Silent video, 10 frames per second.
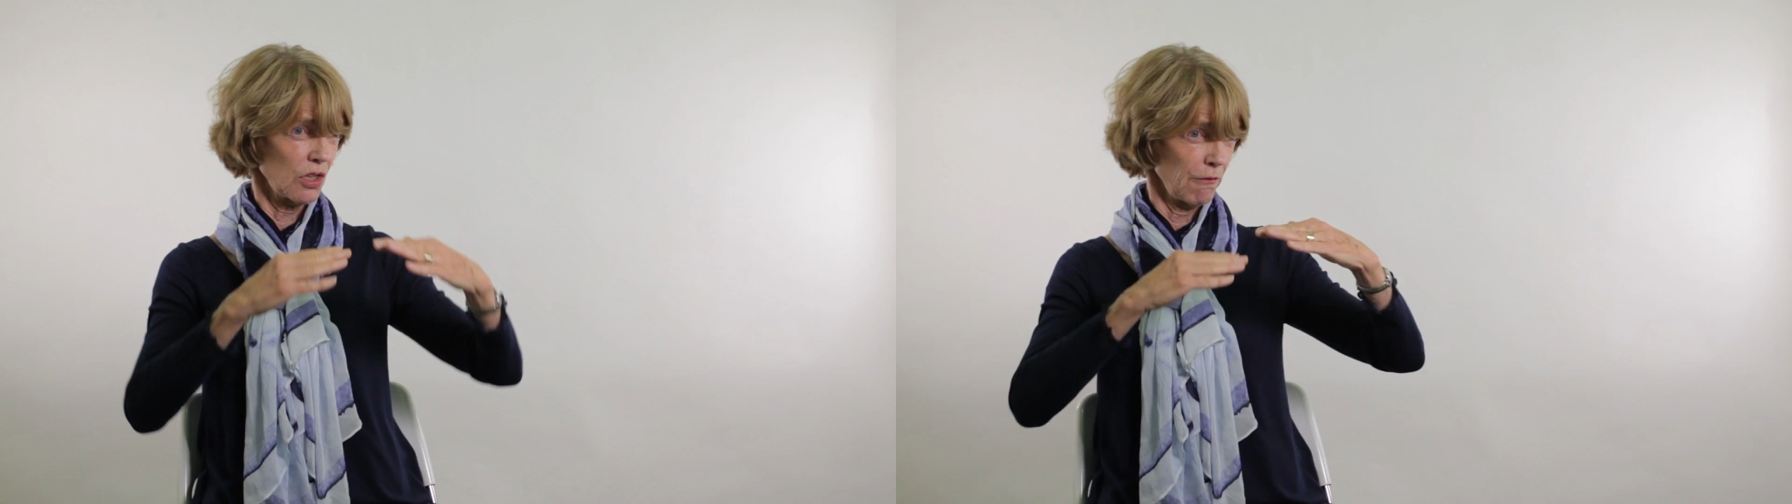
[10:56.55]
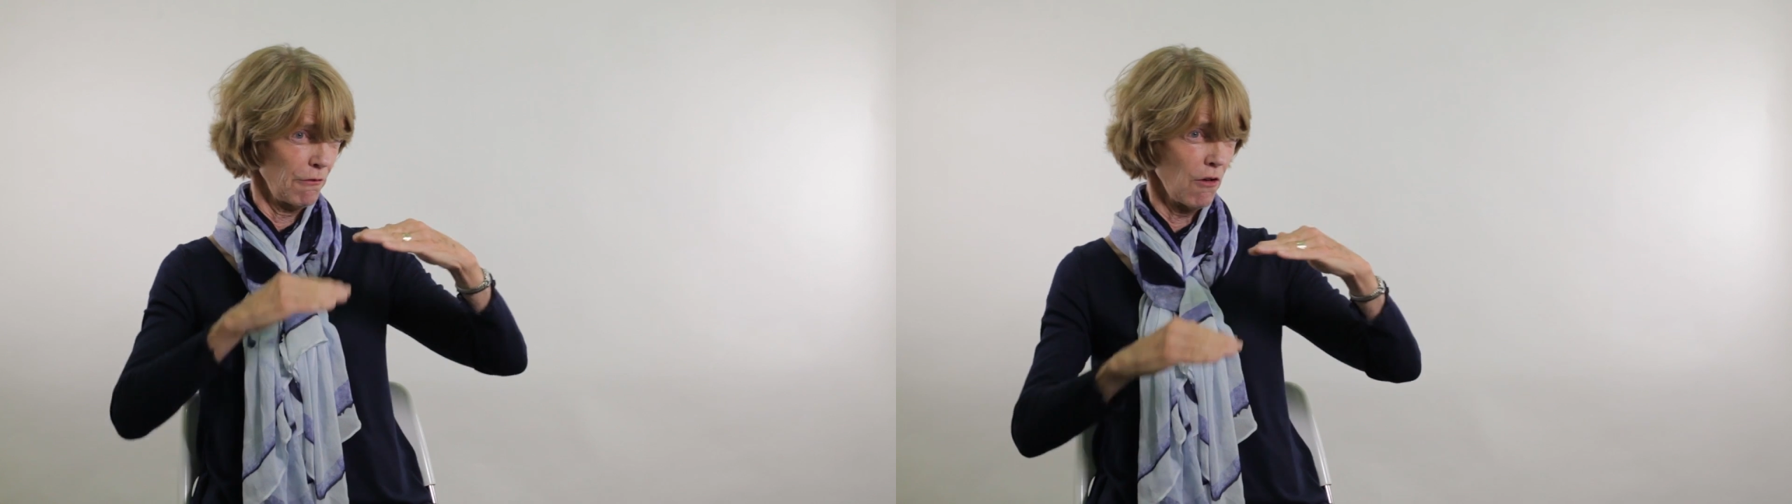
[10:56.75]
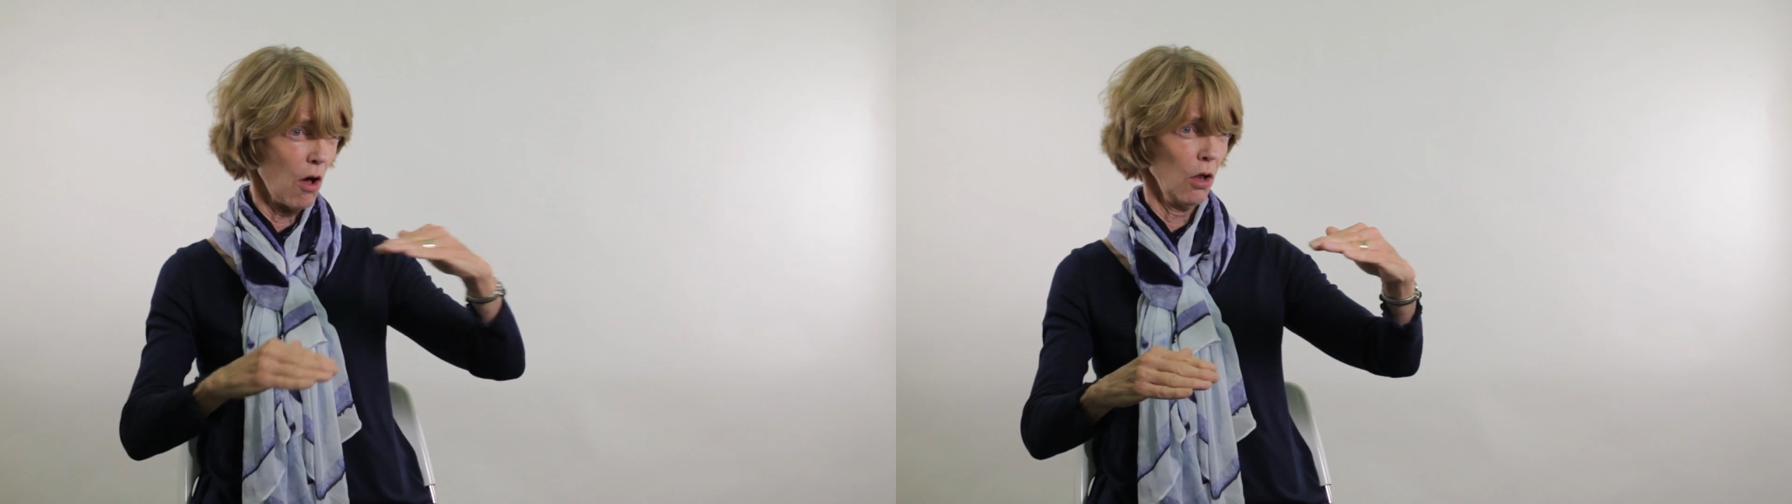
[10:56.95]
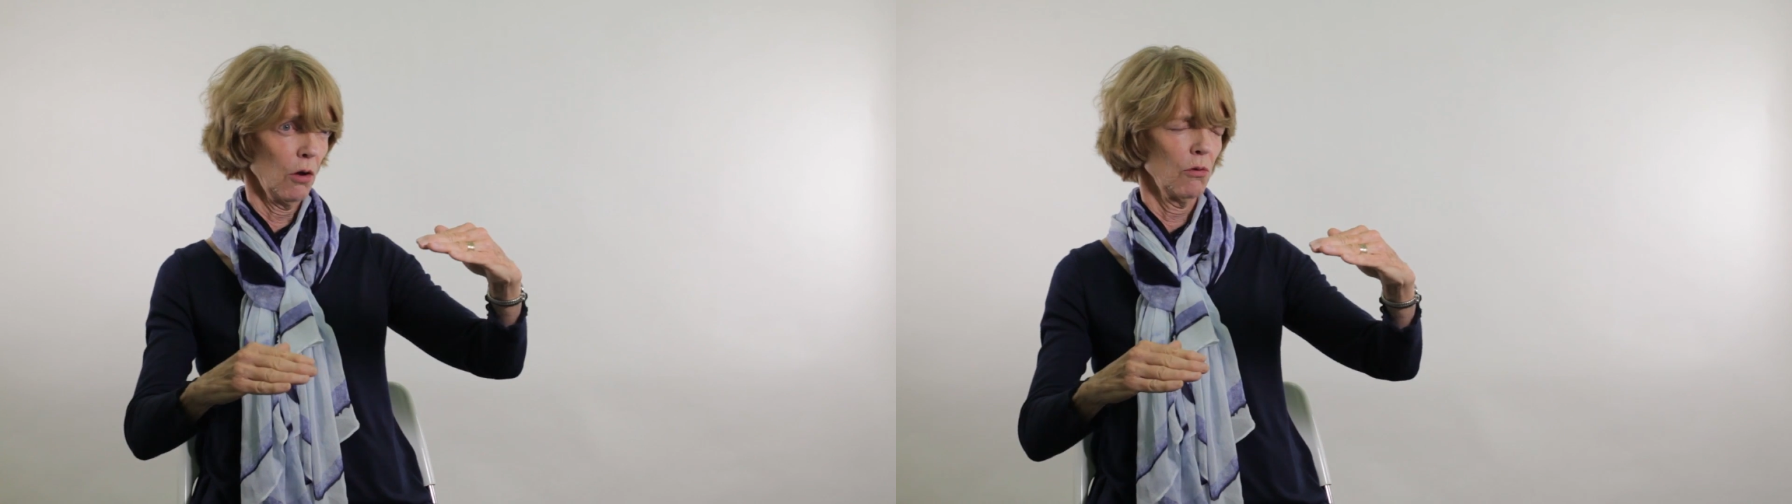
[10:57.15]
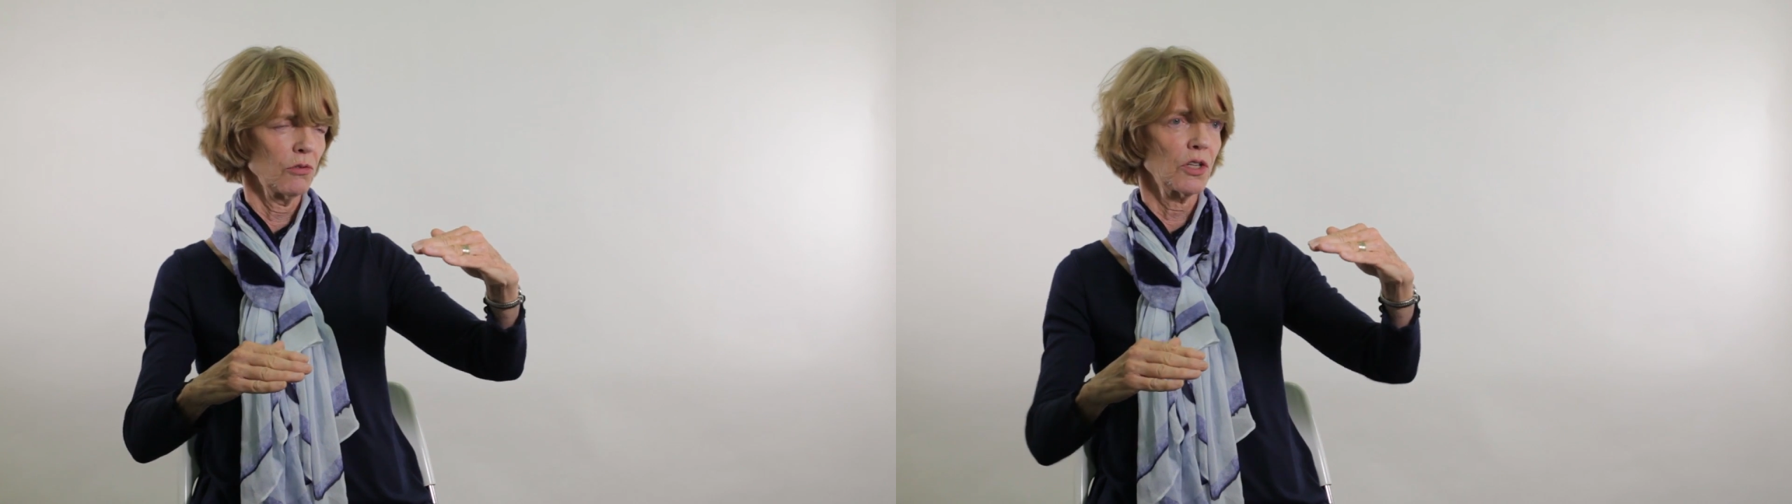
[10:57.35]
that
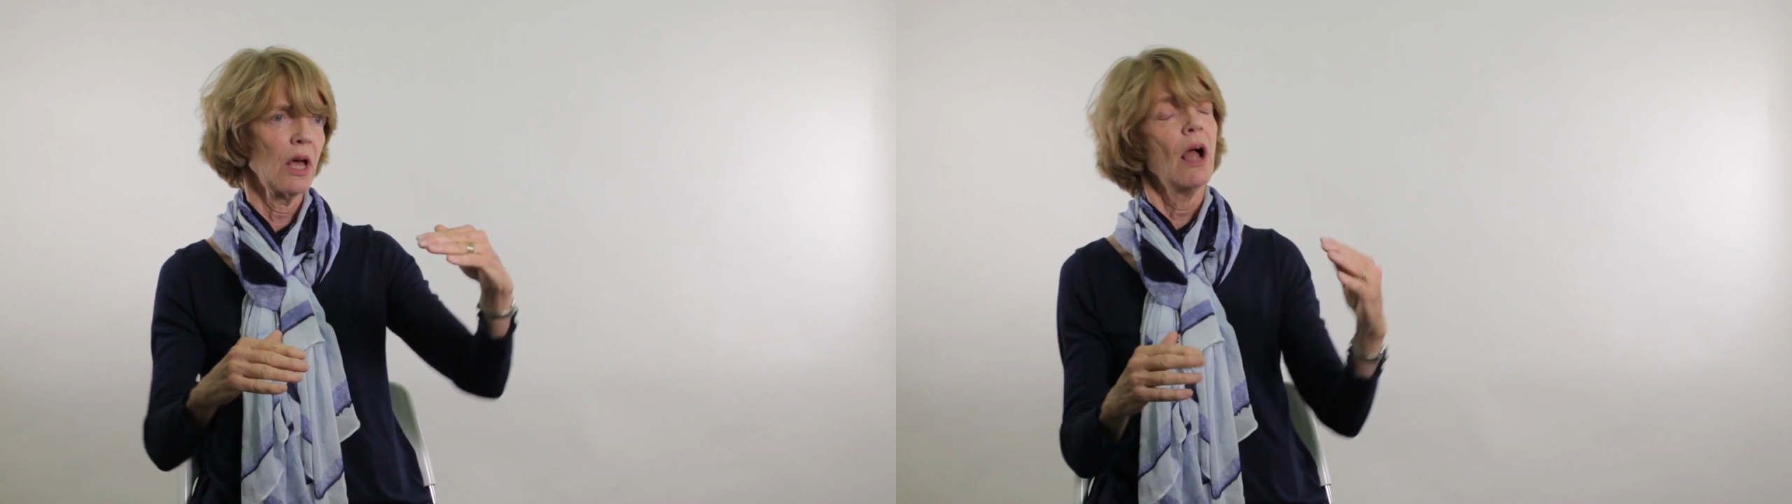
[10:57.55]
follows?